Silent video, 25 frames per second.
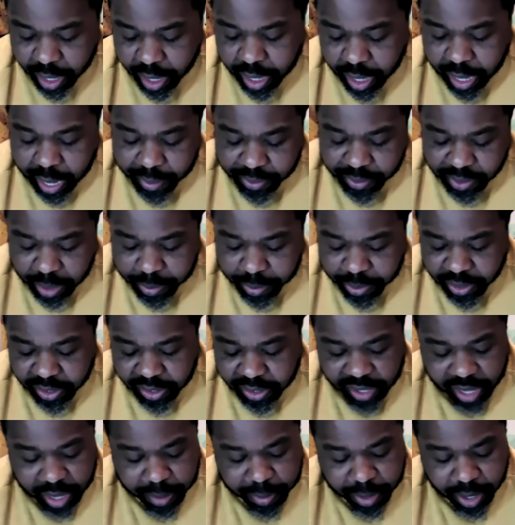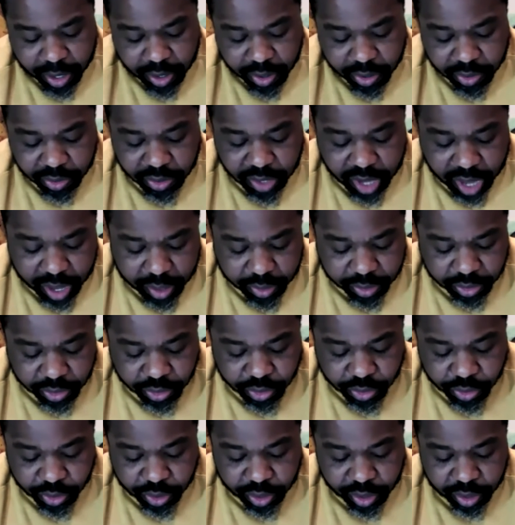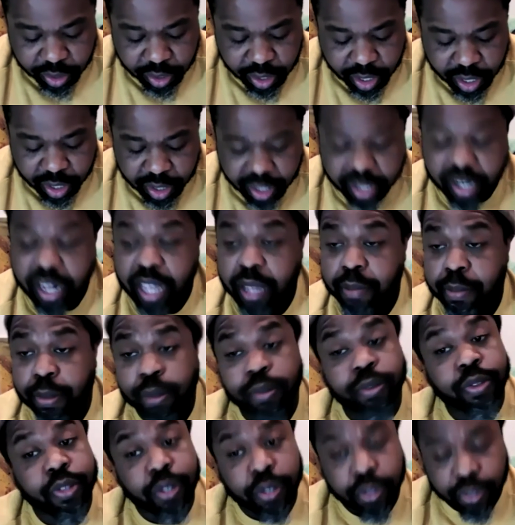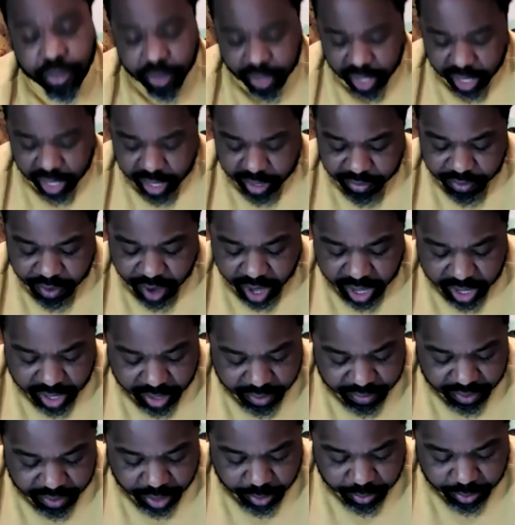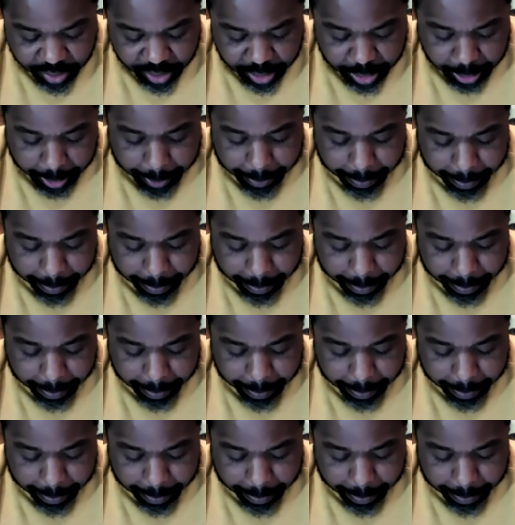I was able to stay at my uncle's house during the day, both Thursday and Friday of that week.